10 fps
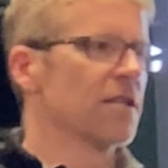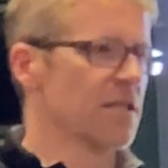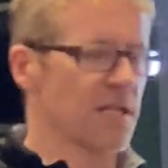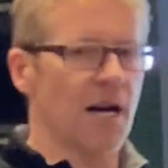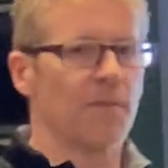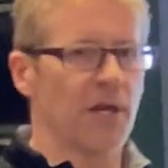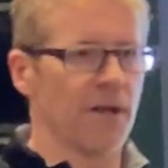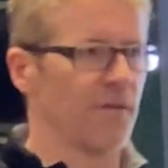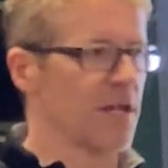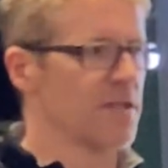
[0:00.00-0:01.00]
to stop that
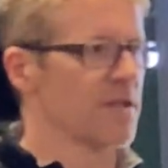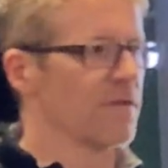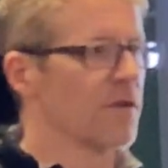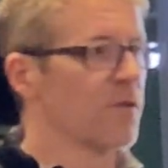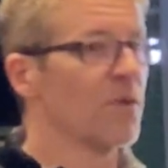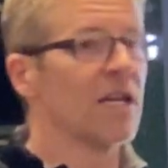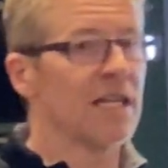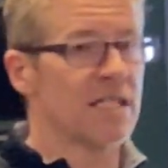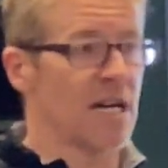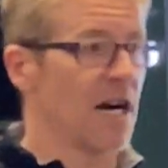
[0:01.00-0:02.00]
invasive. We
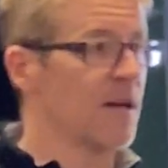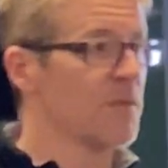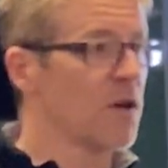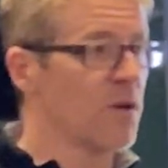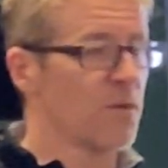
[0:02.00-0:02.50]
need time though,